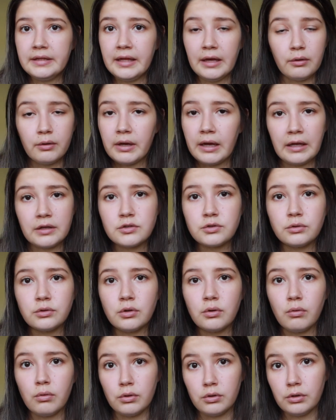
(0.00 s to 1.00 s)
they'll cancel
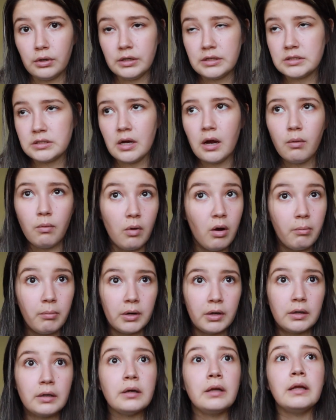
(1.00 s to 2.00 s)
your order. It's not
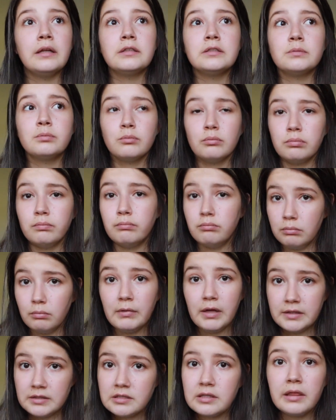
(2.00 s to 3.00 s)
Walmart,
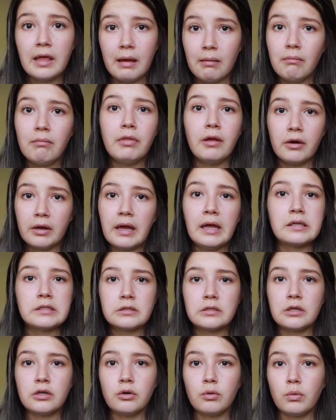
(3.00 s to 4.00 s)
it's them. They're
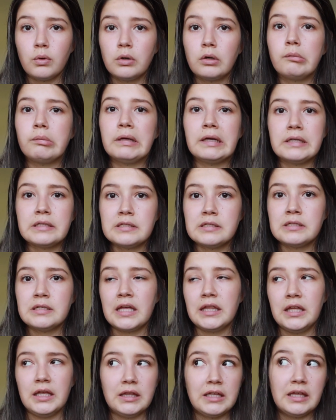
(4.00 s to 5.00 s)
canceling your order because
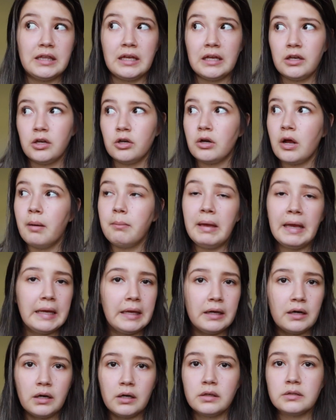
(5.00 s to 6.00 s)
I think they think you're not
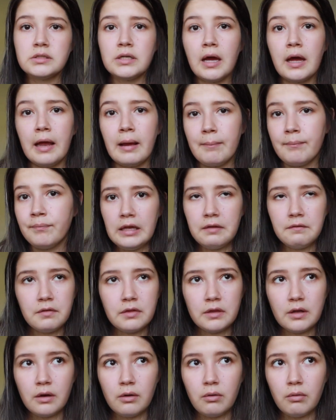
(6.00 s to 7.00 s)
making it on time,
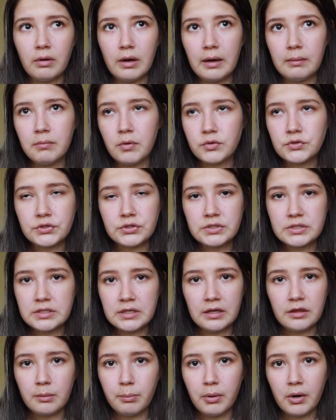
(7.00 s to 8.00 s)
even though I mostly
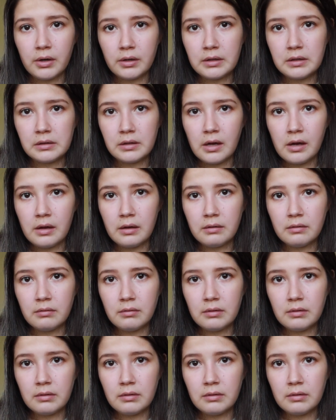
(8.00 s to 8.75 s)
sit in the parking lot